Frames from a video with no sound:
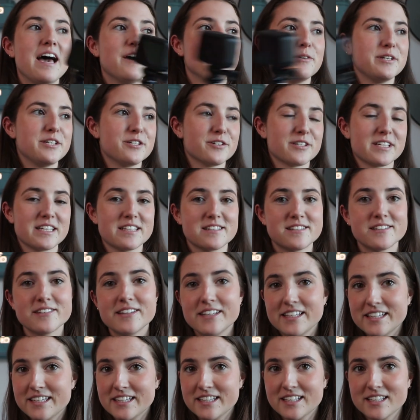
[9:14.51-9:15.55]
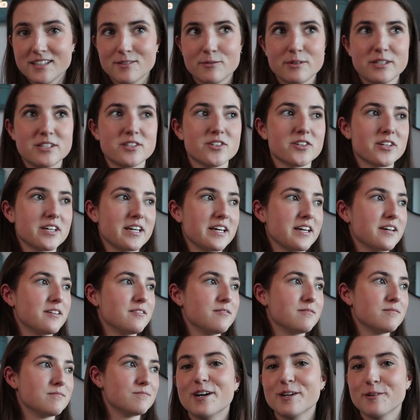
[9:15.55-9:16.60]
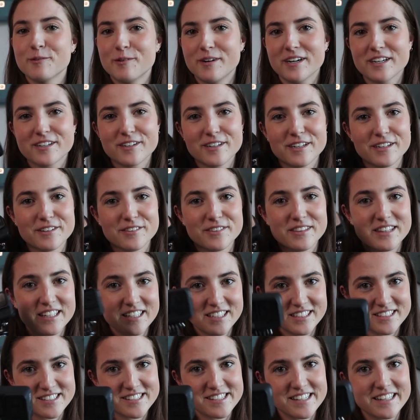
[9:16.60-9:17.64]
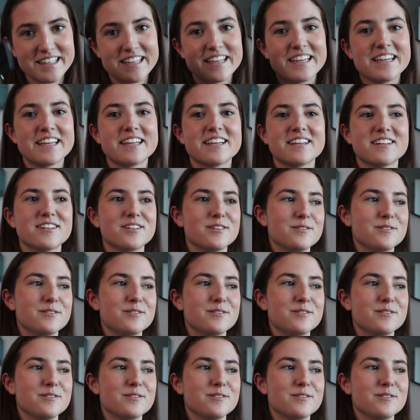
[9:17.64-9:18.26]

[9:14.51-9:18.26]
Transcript: We took it skiing, we took it on a walk around Thetis Lake,